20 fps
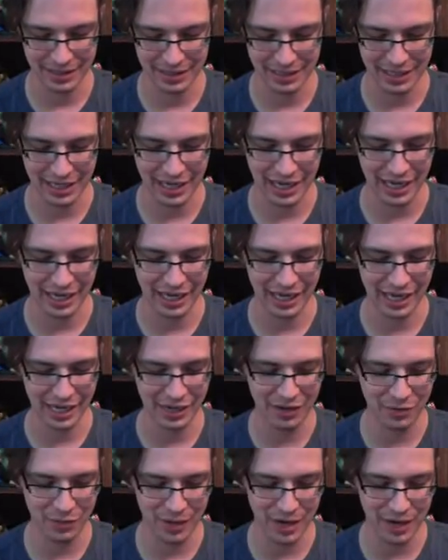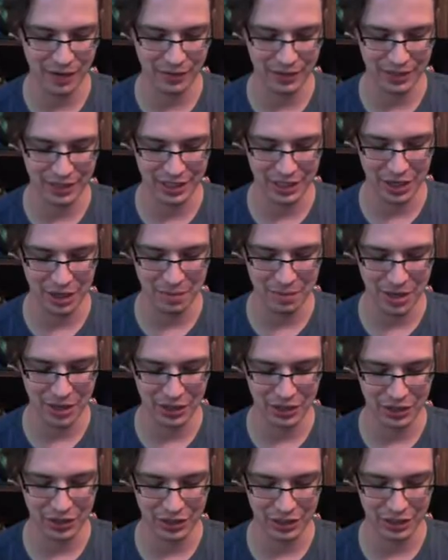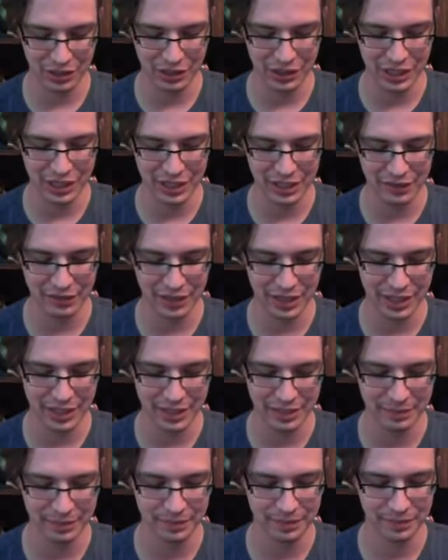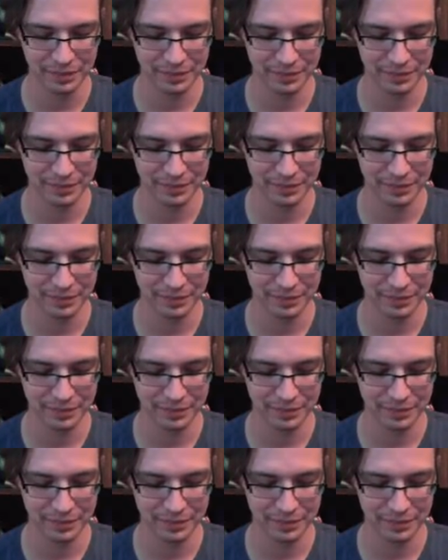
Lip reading: Take whatever is in our magical little chest of awesome.